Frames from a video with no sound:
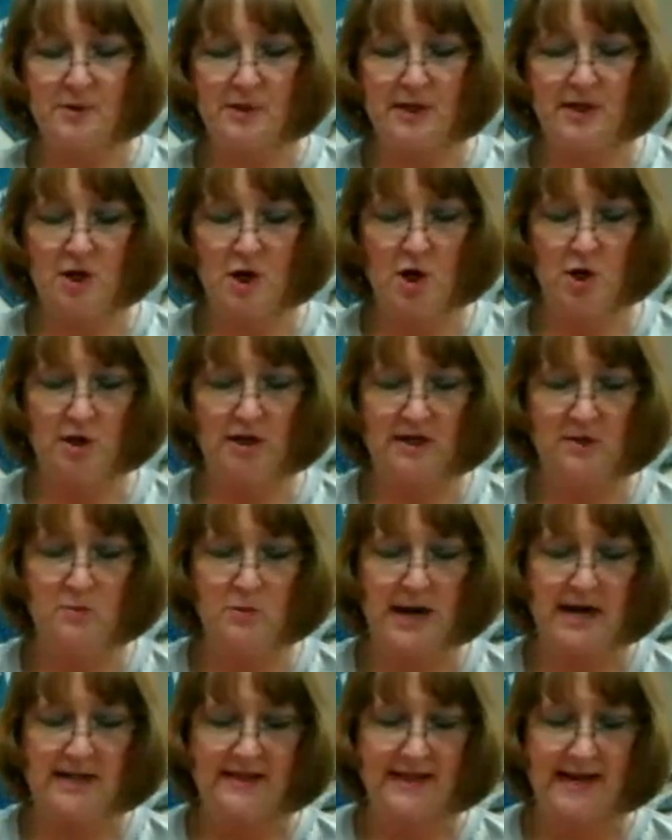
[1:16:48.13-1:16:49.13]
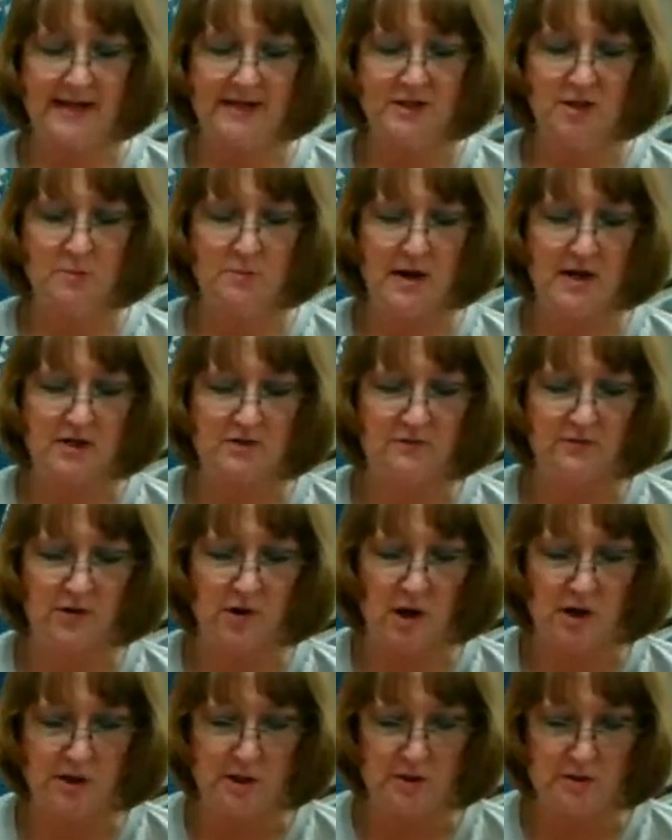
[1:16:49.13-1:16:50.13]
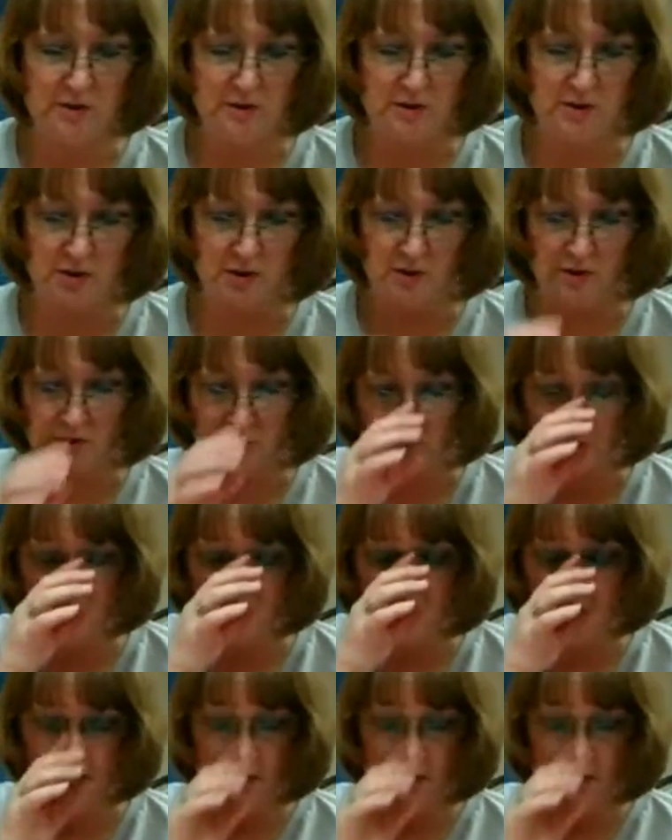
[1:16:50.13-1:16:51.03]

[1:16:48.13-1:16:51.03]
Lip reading: Can hardly wait. Thanks so much for all you do.